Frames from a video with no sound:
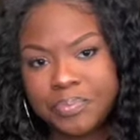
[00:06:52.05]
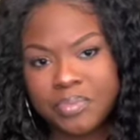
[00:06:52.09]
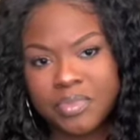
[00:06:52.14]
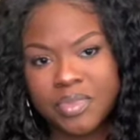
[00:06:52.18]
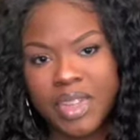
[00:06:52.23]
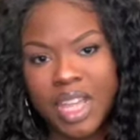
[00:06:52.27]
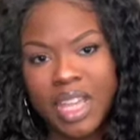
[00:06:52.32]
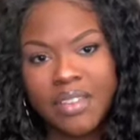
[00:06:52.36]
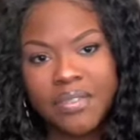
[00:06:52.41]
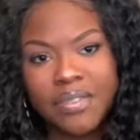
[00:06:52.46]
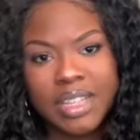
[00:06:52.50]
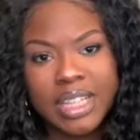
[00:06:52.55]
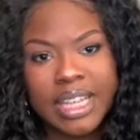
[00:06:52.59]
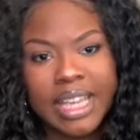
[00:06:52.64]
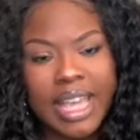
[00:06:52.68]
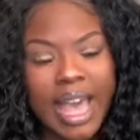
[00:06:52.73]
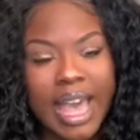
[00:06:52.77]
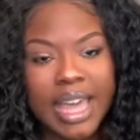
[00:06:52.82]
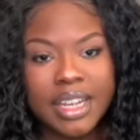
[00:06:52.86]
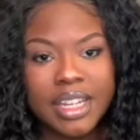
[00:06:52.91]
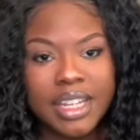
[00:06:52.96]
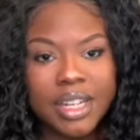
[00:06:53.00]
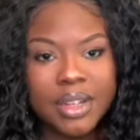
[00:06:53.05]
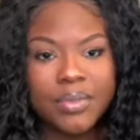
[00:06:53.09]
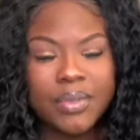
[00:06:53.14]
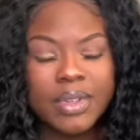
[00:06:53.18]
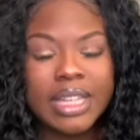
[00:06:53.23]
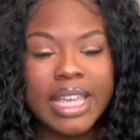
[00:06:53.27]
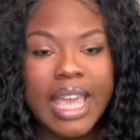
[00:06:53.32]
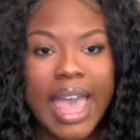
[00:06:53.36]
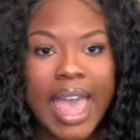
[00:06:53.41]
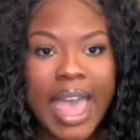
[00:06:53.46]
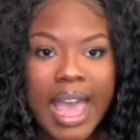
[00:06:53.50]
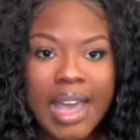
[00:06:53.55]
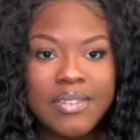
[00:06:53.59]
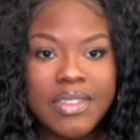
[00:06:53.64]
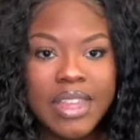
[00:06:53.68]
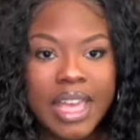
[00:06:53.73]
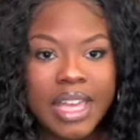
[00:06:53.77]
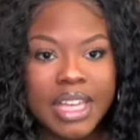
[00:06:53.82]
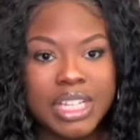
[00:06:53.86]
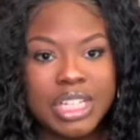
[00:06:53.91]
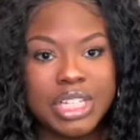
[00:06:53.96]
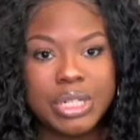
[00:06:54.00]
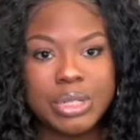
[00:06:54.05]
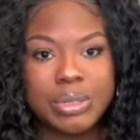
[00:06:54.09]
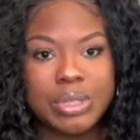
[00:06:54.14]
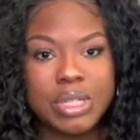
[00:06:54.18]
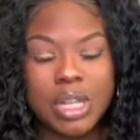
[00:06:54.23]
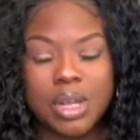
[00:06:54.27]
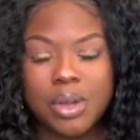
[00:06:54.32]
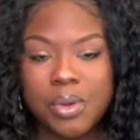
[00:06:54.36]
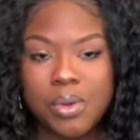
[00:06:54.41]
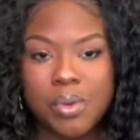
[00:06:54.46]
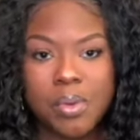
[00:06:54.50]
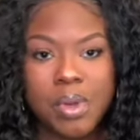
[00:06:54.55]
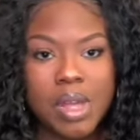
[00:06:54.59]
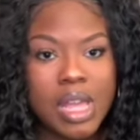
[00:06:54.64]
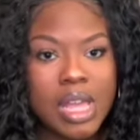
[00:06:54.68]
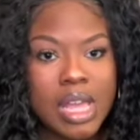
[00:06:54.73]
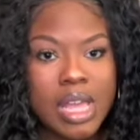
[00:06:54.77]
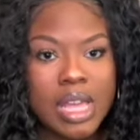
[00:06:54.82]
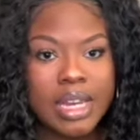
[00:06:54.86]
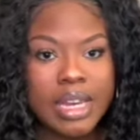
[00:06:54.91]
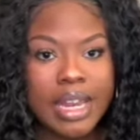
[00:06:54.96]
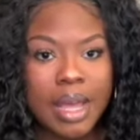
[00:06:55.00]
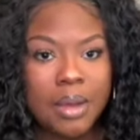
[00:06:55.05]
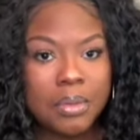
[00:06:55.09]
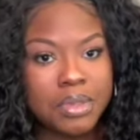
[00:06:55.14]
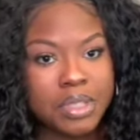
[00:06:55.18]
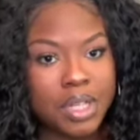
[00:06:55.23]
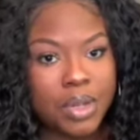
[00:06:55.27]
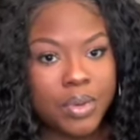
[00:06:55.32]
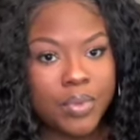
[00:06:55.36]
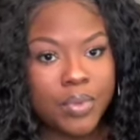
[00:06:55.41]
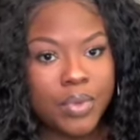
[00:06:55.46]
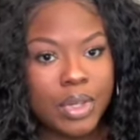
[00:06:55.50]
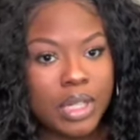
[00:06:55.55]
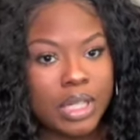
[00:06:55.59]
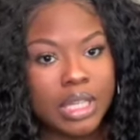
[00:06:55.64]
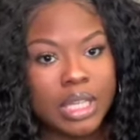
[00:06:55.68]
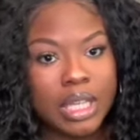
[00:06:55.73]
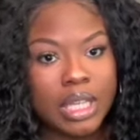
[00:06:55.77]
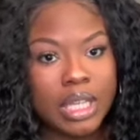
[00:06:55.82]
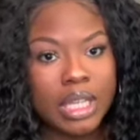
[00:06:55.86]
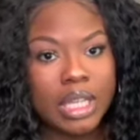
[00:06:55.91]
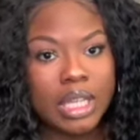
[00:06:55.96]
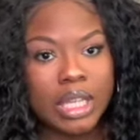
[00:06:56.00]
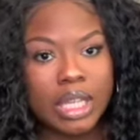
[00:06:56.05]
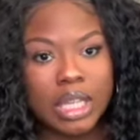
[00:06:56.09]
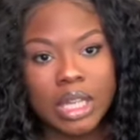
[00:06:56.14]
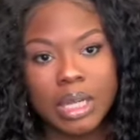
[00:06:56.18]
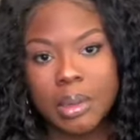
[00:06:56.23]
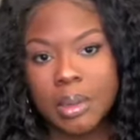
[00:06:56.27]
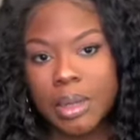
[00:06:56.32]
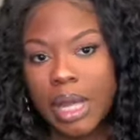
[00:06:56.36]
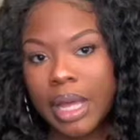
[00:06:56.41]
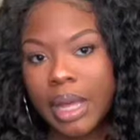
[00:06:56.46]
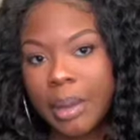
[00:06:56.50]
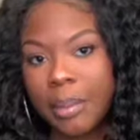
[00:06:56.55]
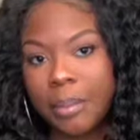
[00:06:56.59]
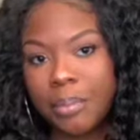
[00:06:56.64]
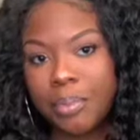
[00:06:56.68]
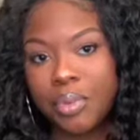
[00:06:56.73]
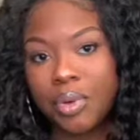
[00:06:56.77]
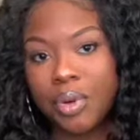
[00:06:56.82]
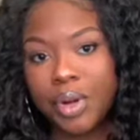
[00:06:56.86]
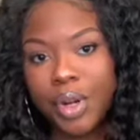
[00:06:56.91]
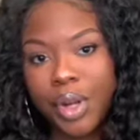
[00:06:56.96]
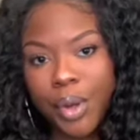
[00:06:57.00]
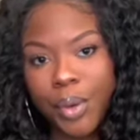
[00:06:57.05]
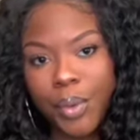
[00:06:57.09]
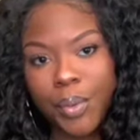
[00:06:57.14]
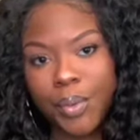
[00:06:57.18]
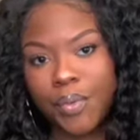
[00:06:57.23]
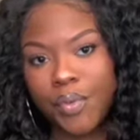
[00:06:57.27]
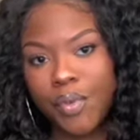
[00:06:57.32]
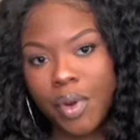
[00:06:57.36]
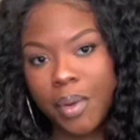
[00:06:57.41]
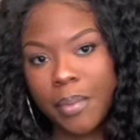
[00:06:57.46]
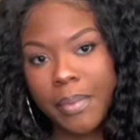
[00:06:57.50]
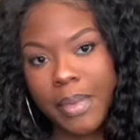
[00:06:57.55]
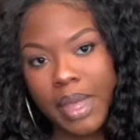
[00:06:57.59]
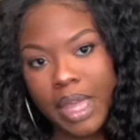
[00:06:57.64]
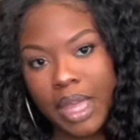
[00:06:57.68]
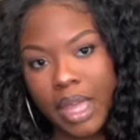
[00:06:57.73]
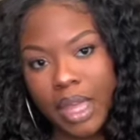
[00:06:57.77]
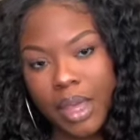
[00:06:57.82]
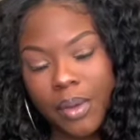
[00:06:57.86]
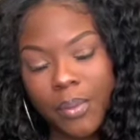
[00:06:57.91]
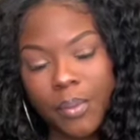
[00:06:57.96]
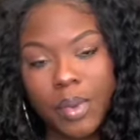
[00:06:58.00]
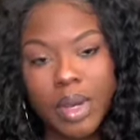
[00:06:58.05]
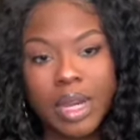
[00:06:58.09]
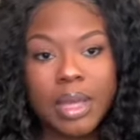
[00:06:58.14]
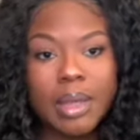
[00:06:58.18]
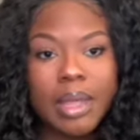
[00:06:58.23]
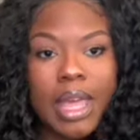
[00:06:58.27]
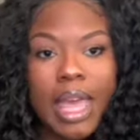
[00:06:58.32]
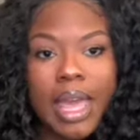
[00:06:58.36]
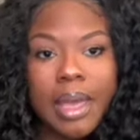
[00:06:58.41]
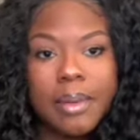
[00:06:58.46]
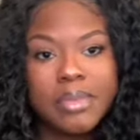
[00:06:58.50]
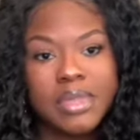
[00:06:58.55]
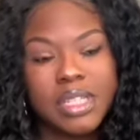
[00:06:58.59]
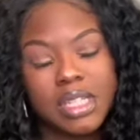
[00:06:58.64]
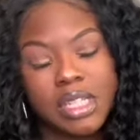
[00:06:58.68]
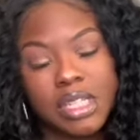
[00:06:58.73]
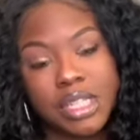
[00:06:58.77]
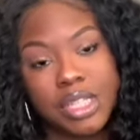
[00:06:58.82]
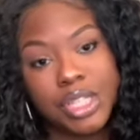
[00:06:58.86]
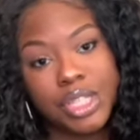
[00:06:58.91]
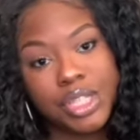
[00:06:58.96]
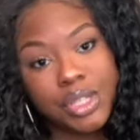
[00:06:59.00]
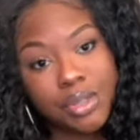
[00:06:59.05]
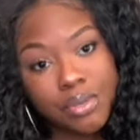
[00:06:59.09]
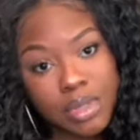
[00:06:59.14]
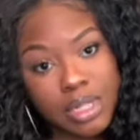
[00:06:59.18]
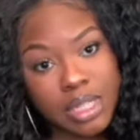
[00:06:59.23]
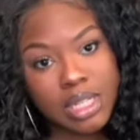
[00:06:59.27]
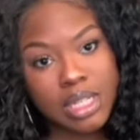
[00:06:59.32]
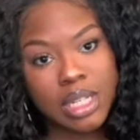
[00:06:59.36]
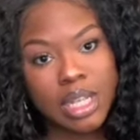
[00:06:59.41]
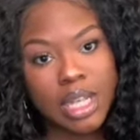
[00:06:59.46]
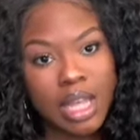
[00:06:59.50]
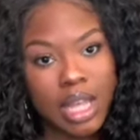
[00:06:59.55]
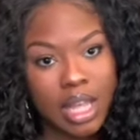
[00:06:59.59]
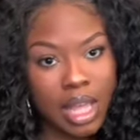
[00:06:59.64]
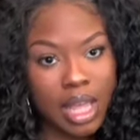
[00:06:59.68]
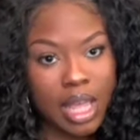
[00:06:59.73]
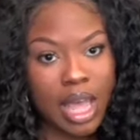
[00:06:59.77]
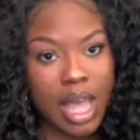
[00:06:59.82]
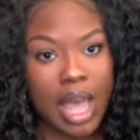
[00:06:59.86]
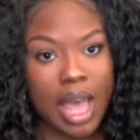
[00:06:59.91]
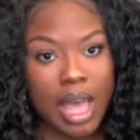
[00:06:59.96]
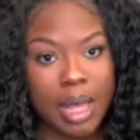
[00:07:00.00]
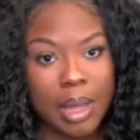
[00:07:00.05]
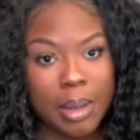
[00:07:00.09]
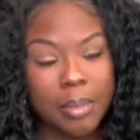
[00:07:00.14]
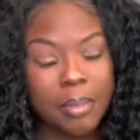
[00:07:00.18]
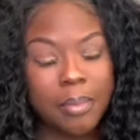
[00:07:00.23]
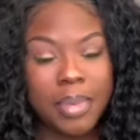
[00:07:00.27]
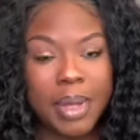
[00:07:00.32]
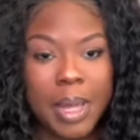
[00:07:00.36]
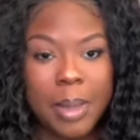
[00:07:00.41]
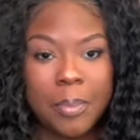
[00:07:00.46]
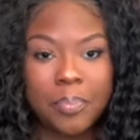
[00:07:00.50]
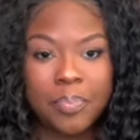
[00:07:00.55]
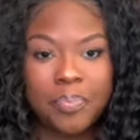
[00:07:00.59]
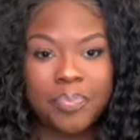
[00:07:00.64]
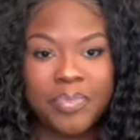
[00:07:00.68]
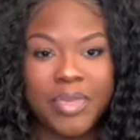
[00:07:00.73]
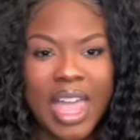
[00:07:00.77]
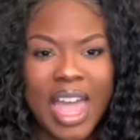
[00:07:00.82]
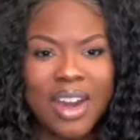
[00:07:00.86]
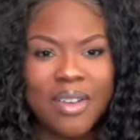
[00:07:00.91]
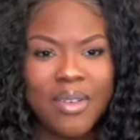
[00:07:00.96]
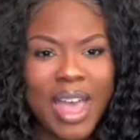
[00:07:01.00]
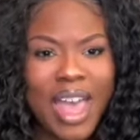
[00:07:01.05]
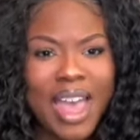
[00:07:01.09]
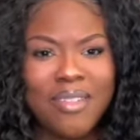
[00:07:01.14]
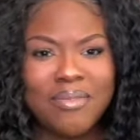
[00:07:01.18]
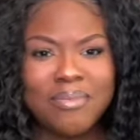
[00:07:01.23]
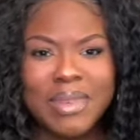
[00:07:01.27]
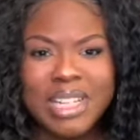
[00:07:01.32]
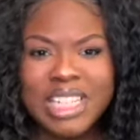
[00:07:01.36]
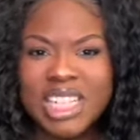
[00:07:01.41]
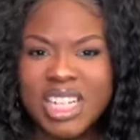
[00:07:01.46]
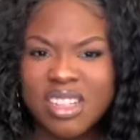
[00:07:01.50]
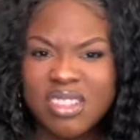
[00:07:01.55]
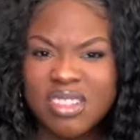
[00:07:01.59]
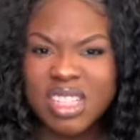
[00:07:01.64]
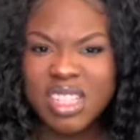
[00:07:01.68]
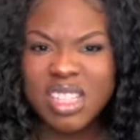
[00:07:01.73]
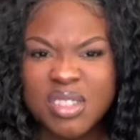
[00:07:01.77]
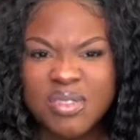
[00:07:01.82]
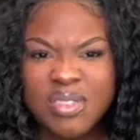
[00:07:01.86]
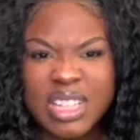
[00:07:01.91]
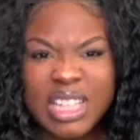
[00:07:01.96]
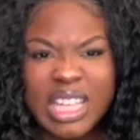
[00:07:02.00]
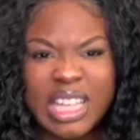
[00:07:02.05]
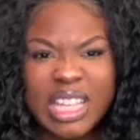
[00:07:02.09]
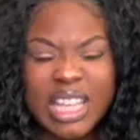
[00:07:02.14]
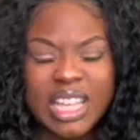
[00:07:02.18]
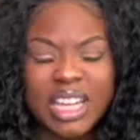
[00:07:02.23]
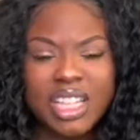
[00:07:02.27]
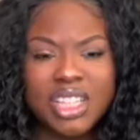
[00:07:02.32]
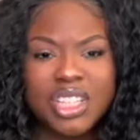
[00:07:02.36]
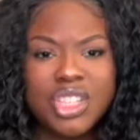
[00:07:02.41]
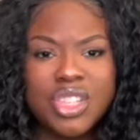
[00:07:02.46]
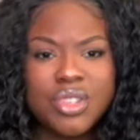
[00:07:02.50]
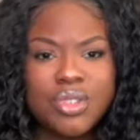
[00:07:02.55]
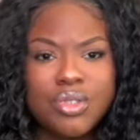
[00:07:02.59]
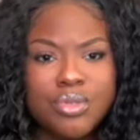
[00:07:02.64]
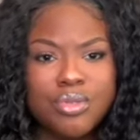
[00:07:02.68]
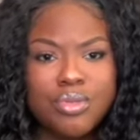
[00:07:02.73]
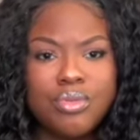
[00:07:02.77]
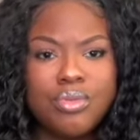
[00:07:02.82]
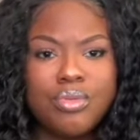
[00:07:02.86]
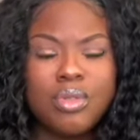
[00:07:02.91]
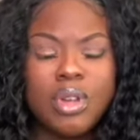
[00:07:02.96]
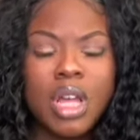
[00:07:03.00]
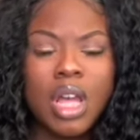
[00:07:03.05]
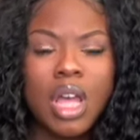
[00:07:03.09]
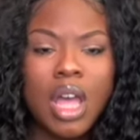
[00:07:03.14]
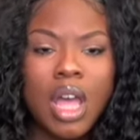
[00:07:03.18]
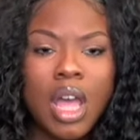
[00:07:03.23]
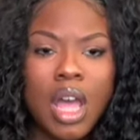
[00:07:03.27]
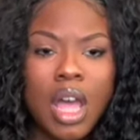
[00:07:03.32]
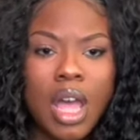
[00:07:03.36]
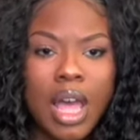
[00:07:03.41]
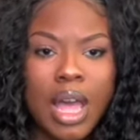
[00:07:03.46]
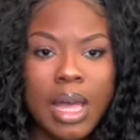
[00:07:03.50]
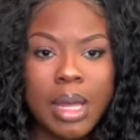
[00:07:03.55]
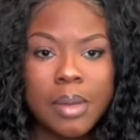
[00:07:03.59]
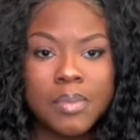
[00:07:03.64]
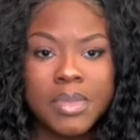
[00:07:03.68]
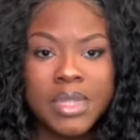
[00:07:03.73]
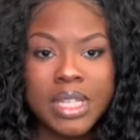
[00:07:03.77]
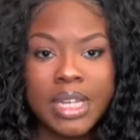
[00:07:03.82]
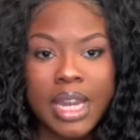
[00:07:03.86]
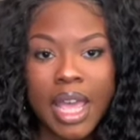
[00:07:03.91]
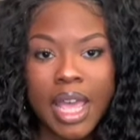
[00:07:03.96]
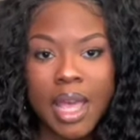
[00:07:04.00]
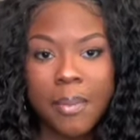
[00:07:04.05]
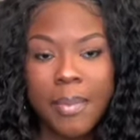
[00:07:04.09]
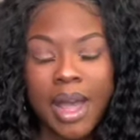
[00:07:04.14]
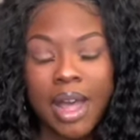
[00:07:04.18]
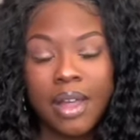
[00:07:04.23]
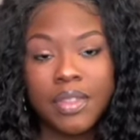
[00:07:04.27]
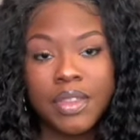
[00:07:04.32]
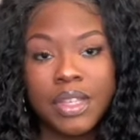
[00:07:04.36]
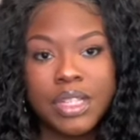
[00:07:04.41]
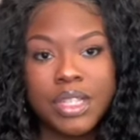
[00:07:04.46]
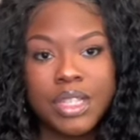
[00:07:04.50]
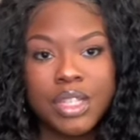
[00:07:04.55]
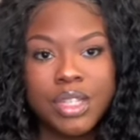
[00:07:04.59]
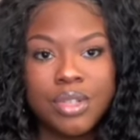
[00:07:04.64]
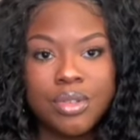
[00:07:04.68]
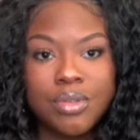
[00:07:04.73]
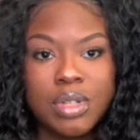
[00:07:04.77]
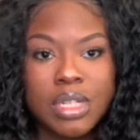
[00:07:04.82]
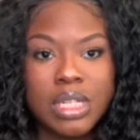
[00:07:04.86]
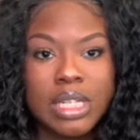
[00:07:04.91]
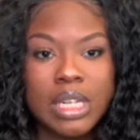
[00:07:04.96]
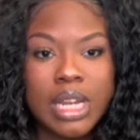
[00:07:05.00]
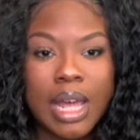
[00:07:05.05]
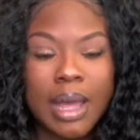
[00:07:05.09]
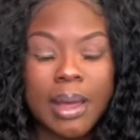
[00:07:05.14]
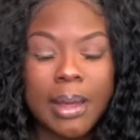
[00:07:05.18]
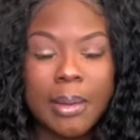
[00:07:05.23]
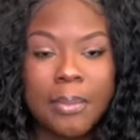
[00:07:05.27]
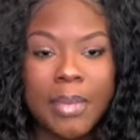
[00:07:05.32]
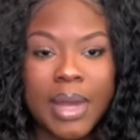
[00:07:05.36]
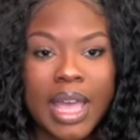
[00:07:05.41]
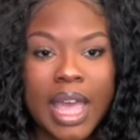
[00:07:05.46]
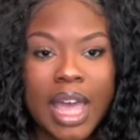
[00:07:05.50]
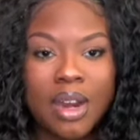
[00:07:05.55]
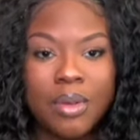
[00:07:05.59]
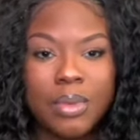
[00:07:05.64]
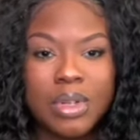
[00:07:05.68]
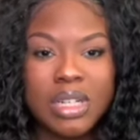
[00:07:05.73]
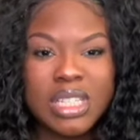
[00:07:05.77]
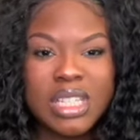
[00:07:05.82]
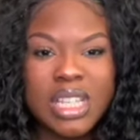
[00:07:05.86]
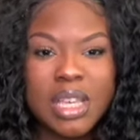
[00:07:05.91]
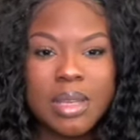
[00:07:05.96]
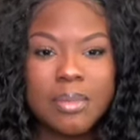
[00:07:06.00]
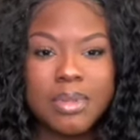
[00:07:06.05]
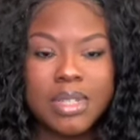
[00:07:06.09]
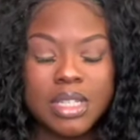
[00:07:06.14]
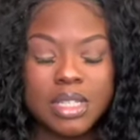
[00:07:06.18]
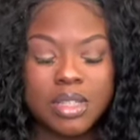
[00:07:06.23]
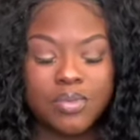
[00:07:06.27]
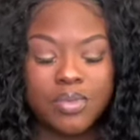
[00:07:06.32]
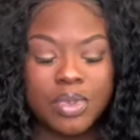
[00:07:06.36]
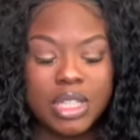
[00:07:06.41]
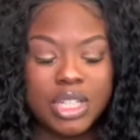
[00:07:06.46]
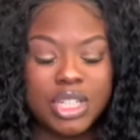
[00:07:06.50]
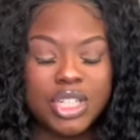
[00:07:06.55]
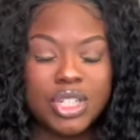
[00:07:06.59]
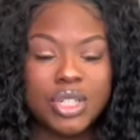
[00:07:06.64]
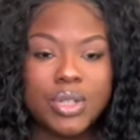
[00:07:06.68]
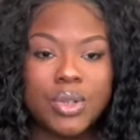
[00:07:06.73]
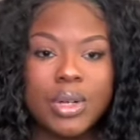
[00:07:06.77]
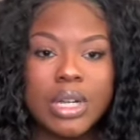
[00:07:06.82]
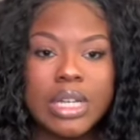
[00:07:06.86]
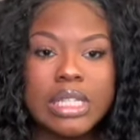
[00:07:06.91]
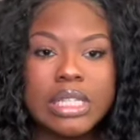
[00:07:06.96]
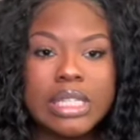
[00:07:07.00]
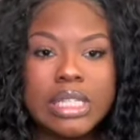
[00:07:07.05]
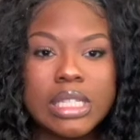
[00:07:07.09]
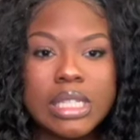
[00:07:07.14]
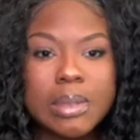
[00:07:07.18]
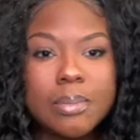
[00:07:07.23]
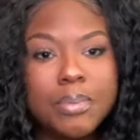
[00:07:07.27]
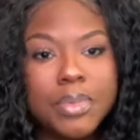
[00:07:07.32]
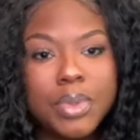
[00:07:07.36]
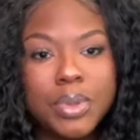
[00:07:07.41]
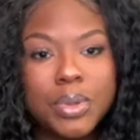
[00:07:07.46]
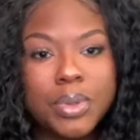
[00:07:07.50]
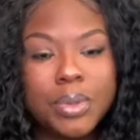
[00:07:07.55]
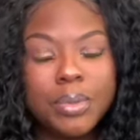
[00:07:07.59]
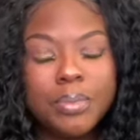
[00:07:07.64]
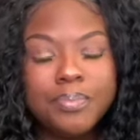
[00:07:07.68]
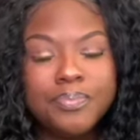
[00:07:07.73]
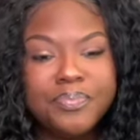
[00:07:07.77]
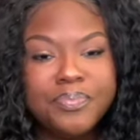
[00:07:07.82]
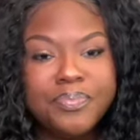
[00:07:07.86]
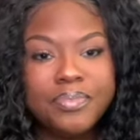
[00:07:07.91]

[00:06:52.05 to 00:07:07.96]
thankfully I didn't really have that issue, so that was a really good pro for me when it came to this unit. But I don't have much else really get into today about this unit. I kind of wanted to keep this really short and simple.